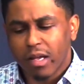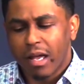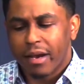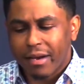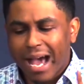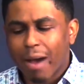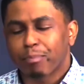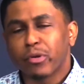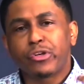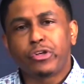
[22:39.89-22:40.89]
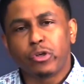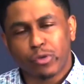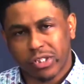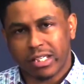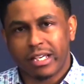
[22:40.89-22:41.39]
not
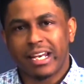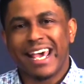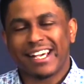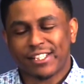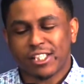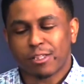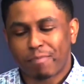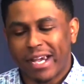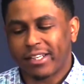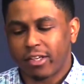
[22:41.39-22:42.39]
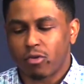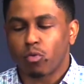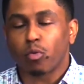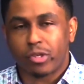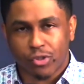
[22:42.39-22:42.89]
producing expected
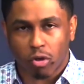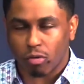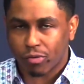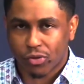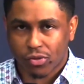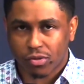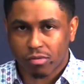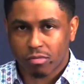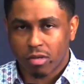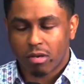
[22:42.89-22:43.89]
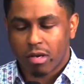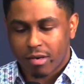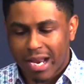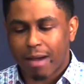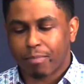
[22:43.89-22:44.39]
results
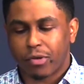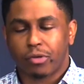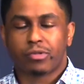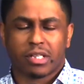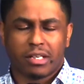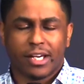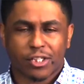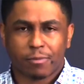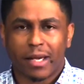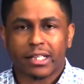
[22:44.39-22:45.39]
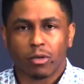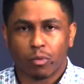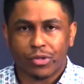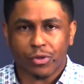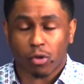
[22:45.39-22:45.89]
not producing expected
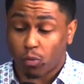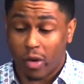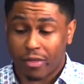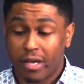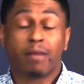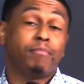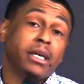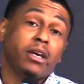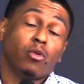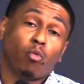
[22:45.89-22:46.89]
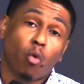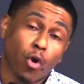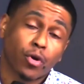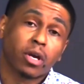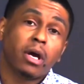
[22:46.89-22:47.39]
results, whether it be in
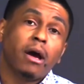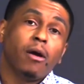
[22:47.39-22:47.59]
work,